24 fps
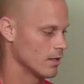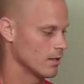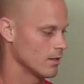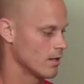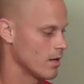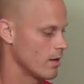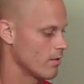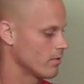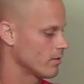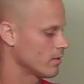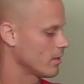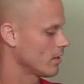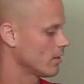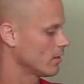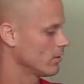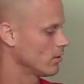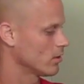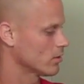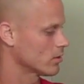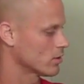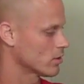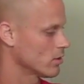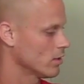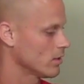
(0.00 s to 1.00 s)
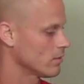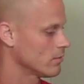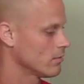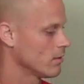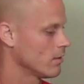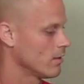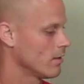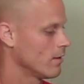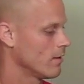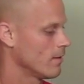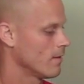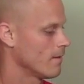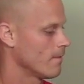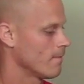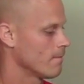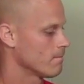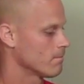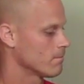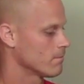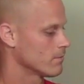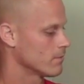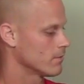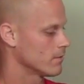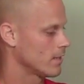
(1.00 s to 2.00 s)
And everything looks good.
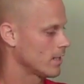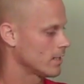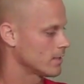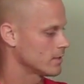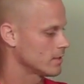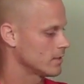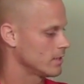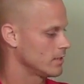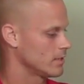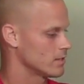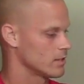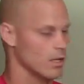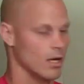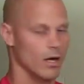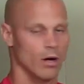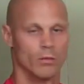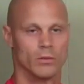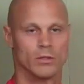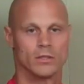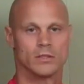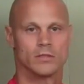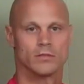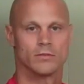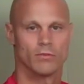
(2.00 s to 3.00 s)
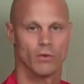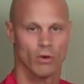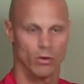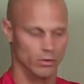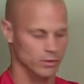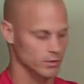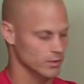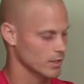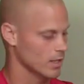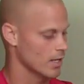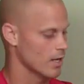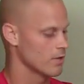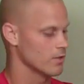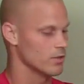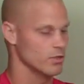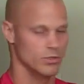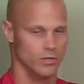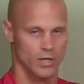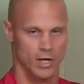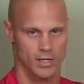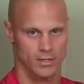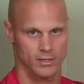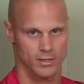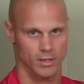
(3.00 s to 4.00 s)
Nice and easy. Always focusing on the
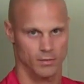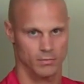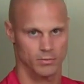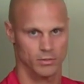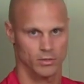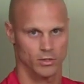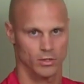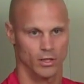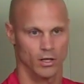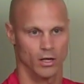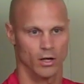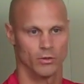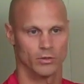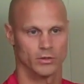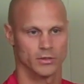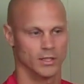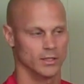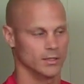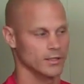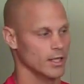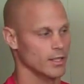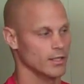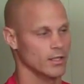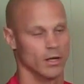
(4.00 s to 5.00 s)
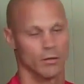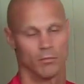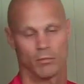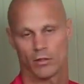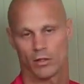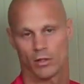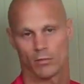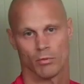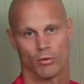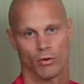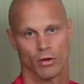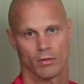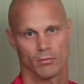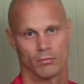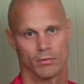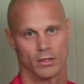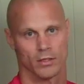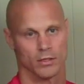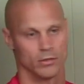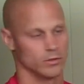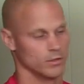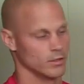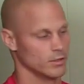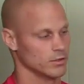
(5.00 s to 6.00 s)
triceps. You can always get that dumbbell to point B
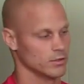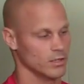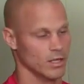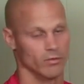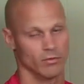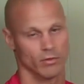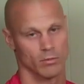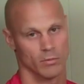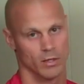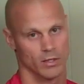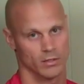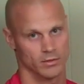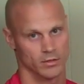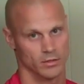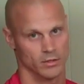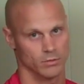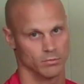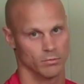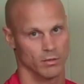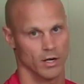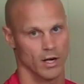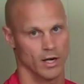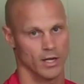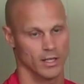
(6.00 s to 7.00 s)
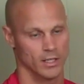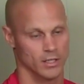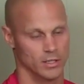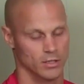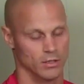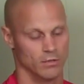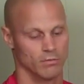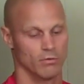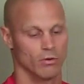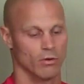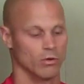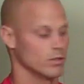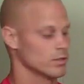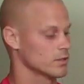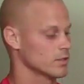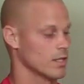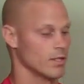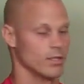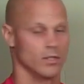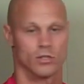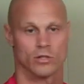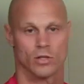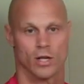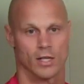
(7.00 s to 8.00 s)
using several muscles, but I need you to focus
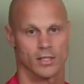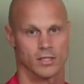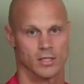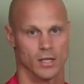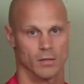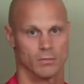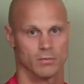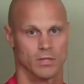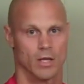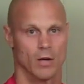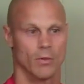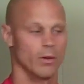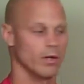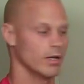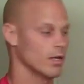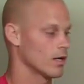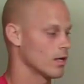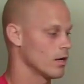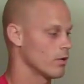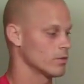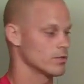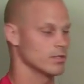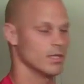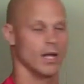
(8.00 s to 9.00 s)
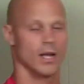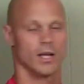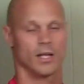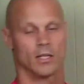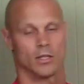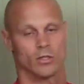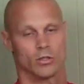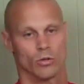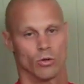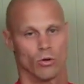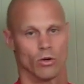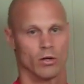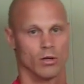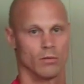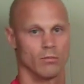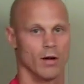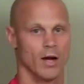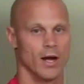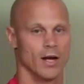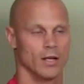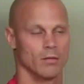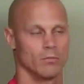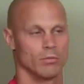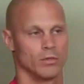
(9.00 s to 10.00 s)
on the triceps. That way you can always kind of contort your
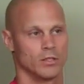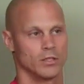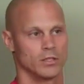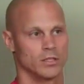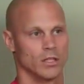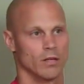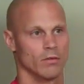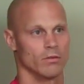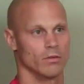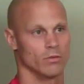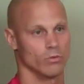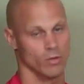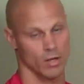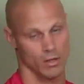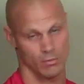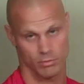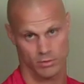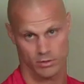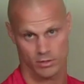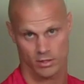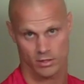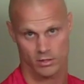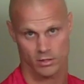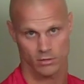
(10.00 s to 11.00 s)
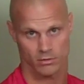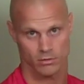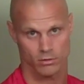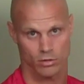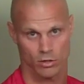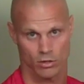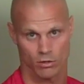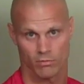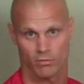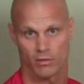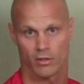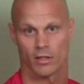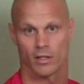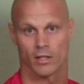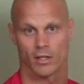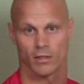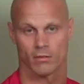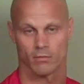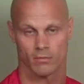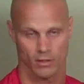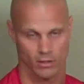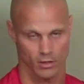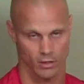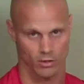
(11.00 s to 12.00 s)
body, put yourself in the right position so you're feeling
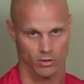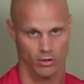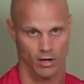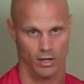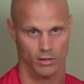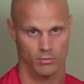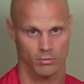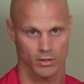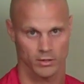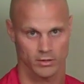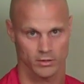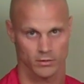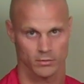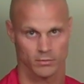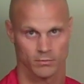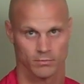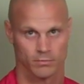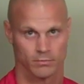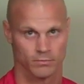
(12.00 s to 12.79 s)
it in the correct muscle.